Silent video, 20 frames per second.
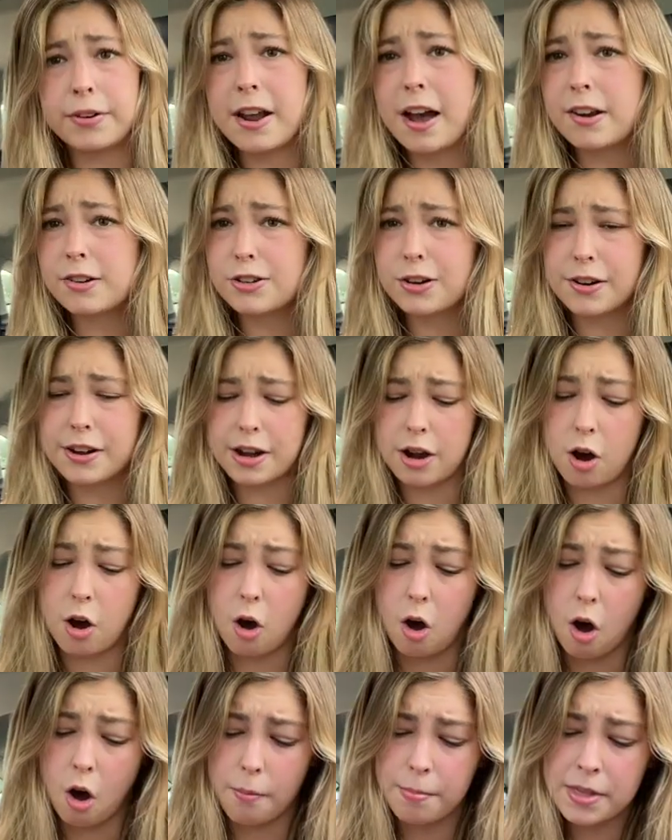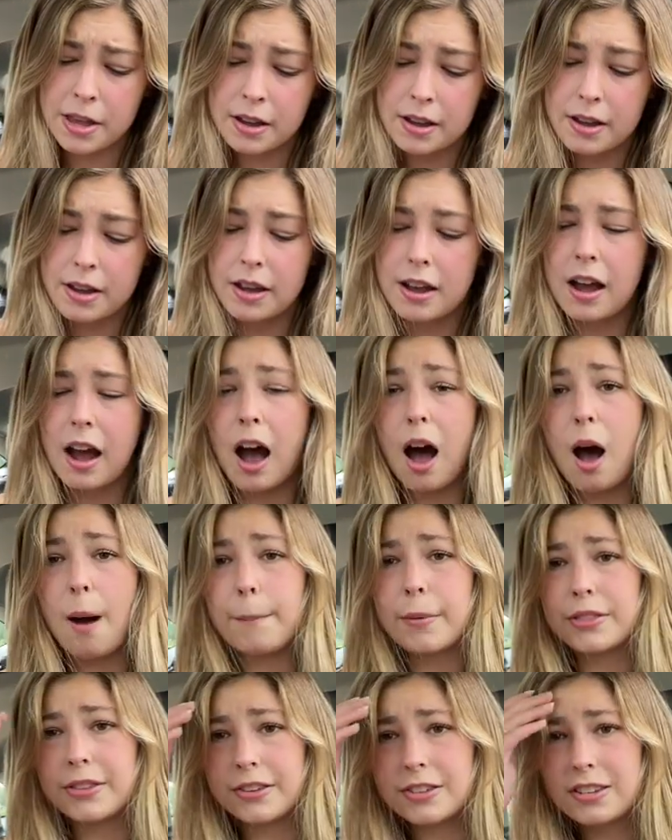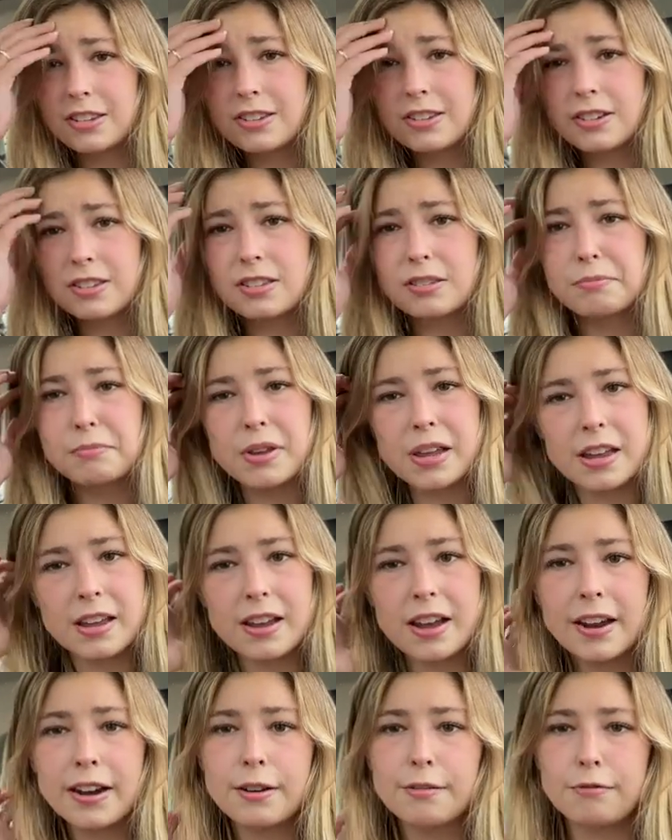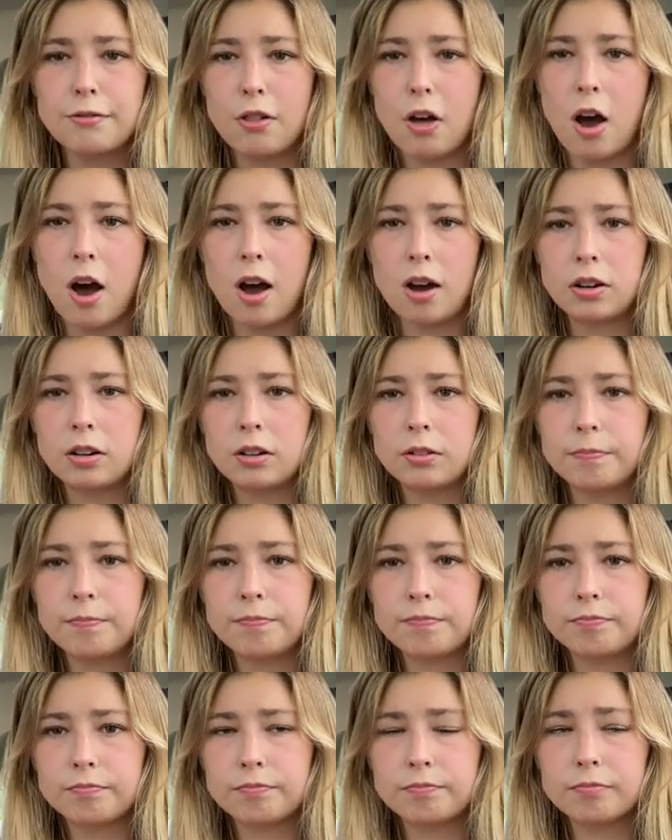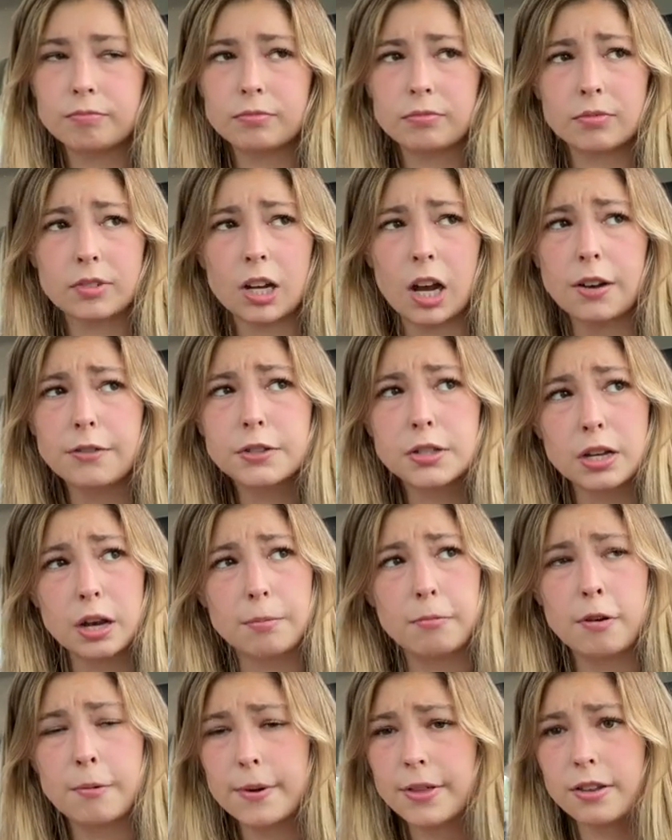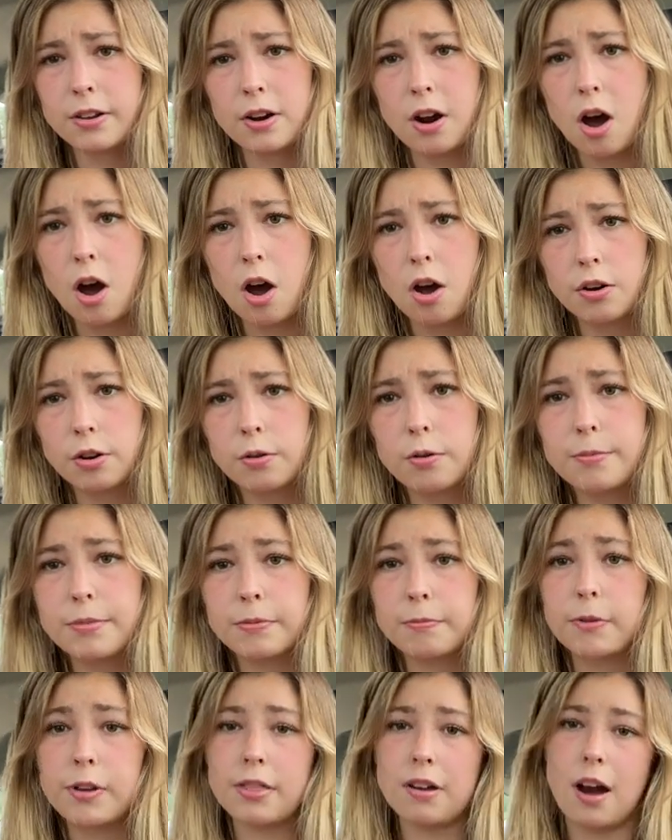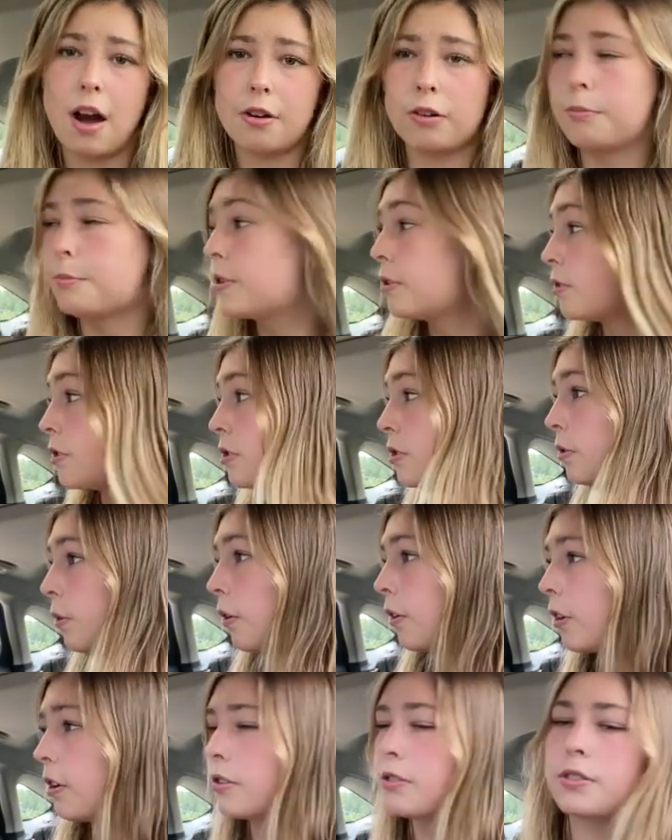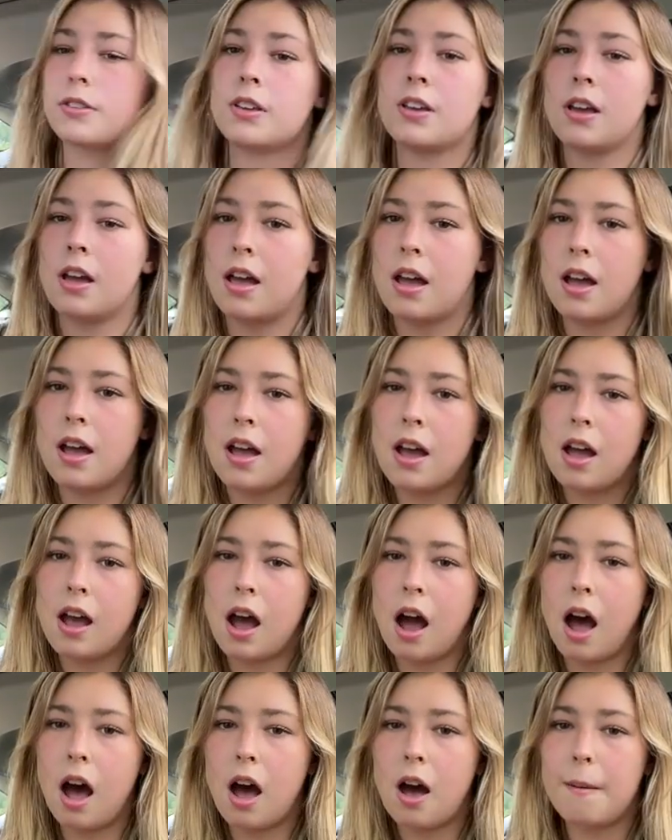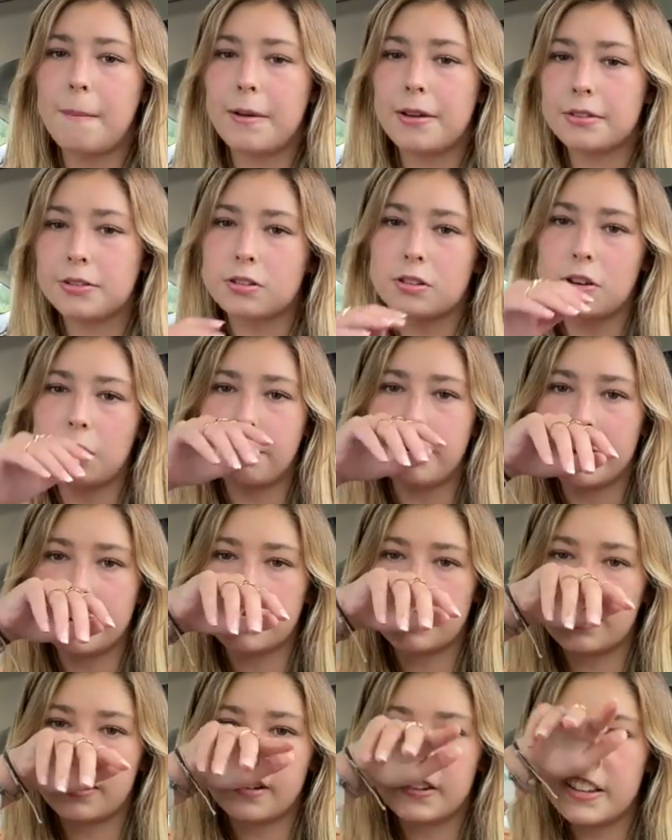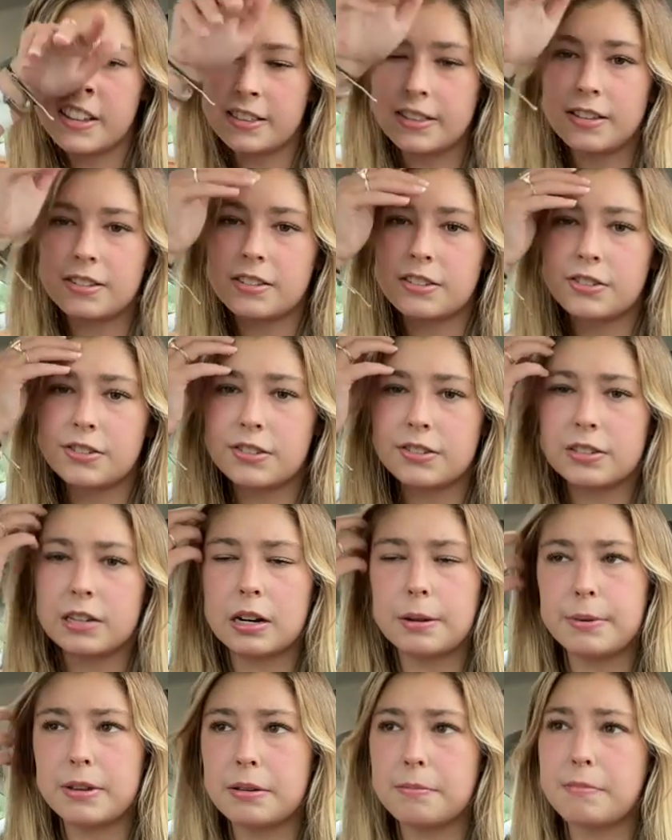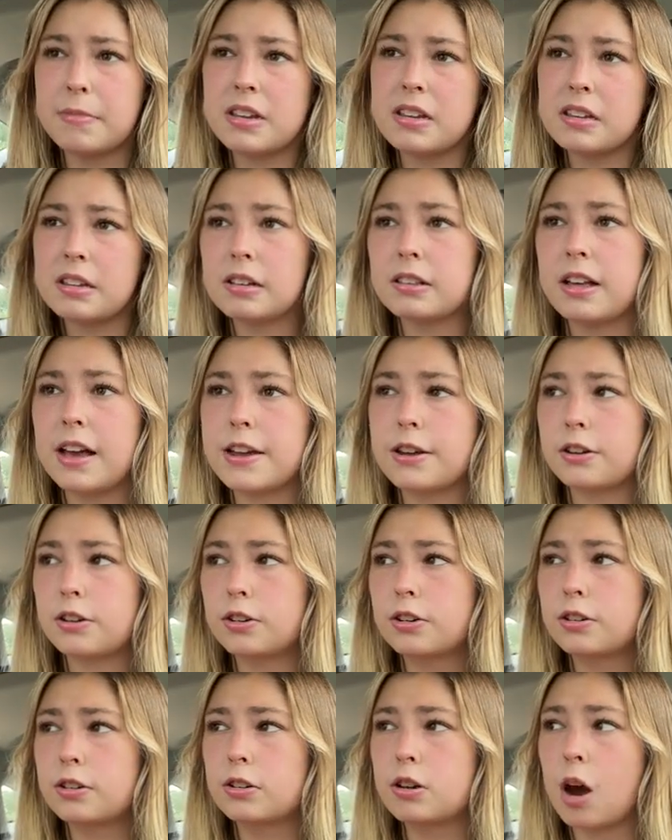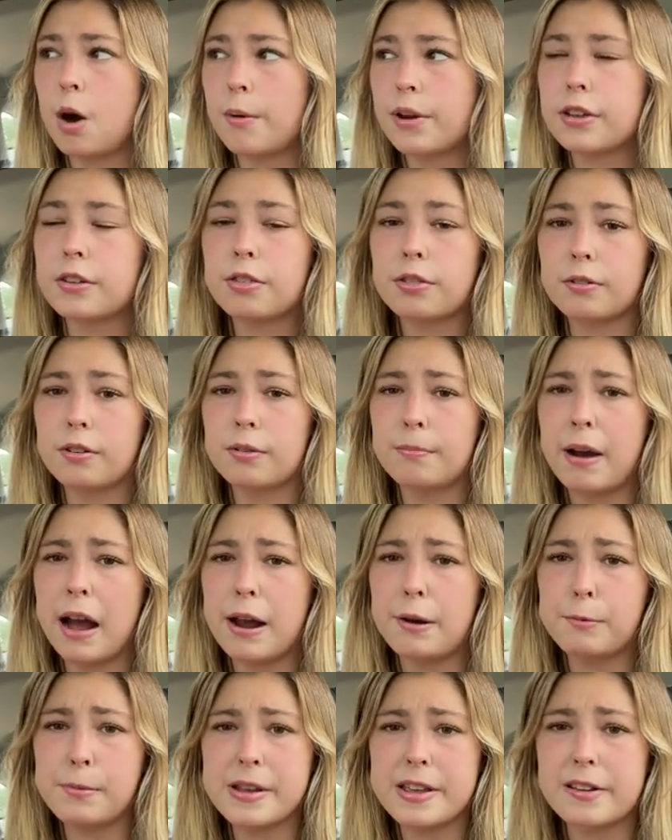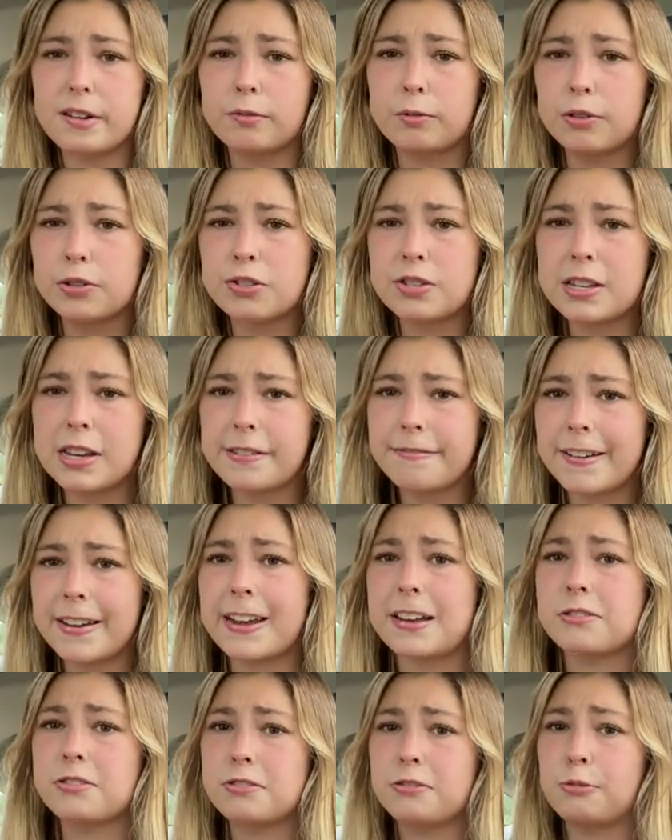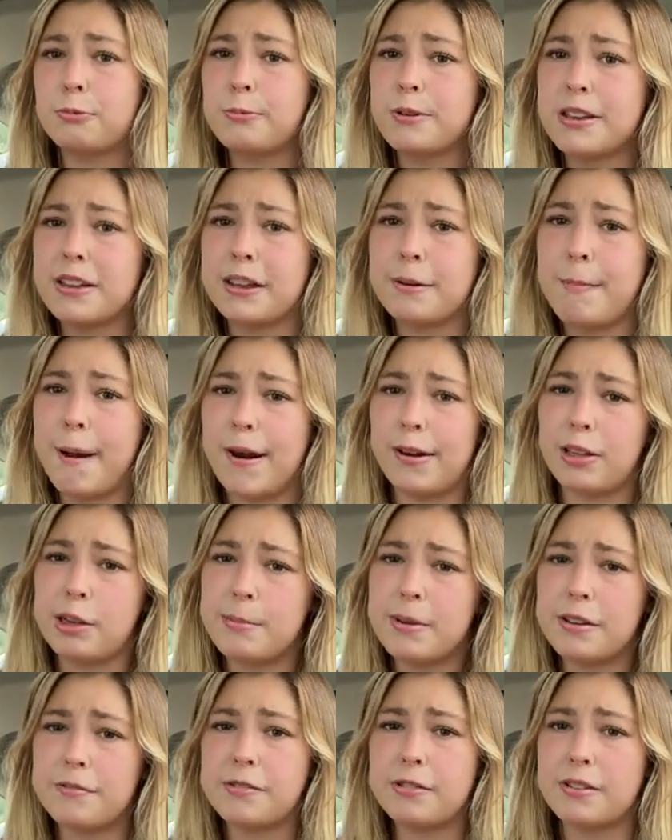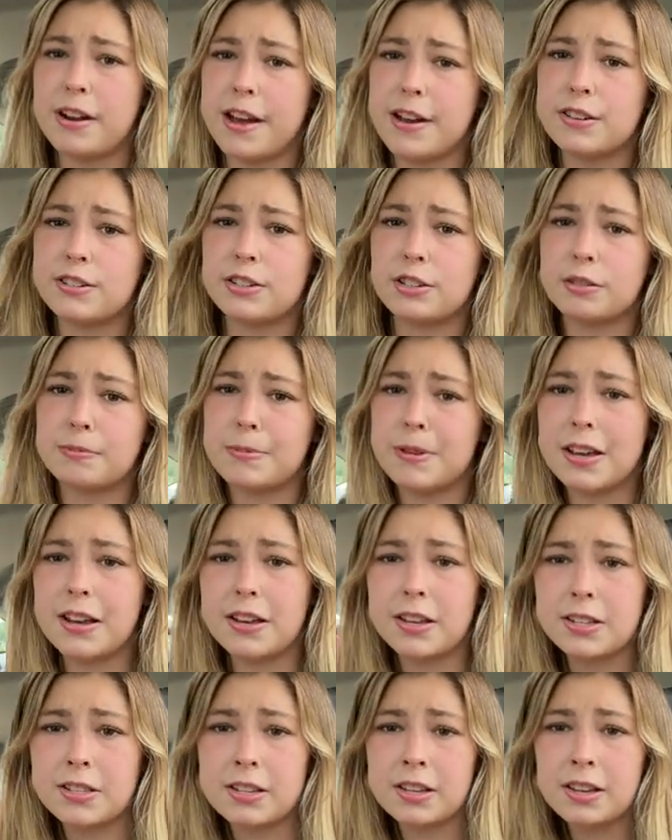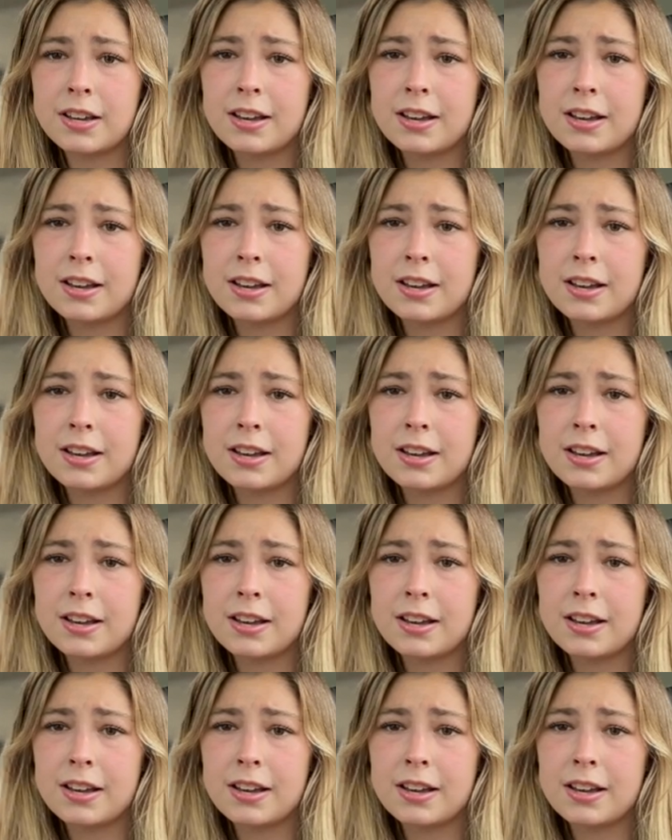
not journey all. Um, this is just me and a vlog of someone with an autoimmune, with autoimmune disorders. Um, so basically this is just going to be me like going through my week. We'll see if it gets to a week. It might only be a few days just because